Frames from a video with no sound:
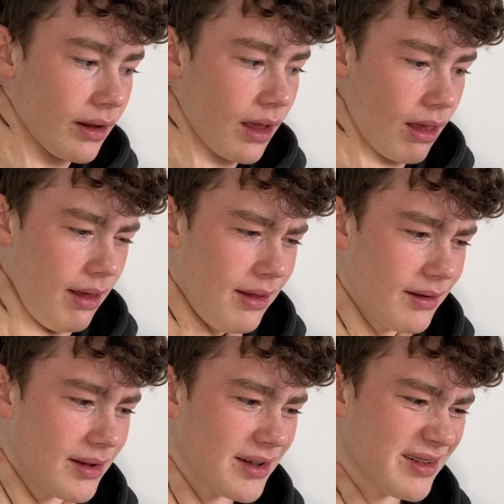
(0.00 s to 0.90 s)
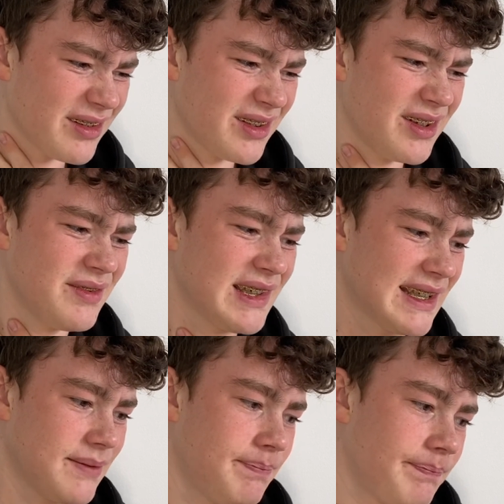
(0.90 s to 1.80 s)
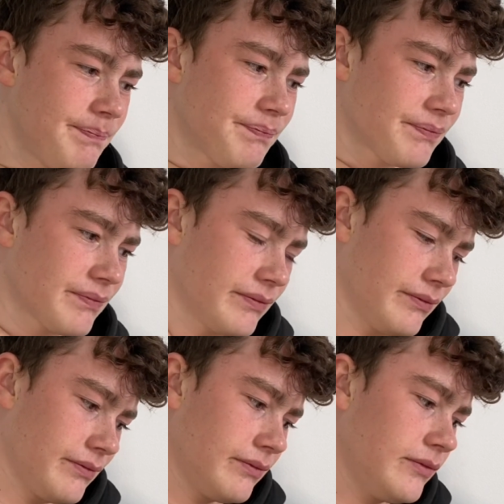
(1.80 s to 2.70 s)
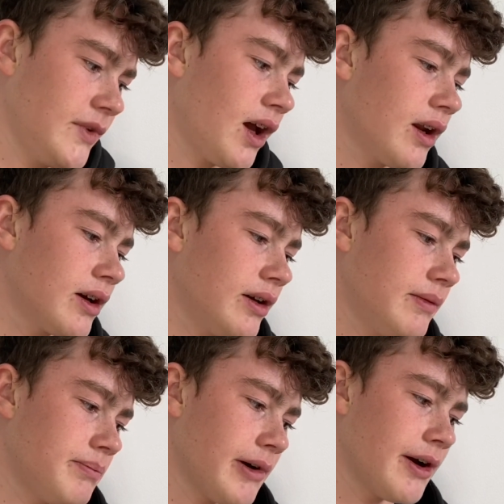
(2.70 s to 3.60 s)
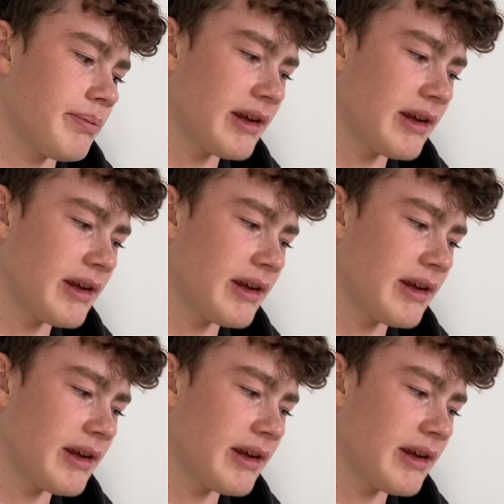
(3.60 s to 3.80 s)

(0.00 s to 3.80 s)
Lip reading: That was not a good burp at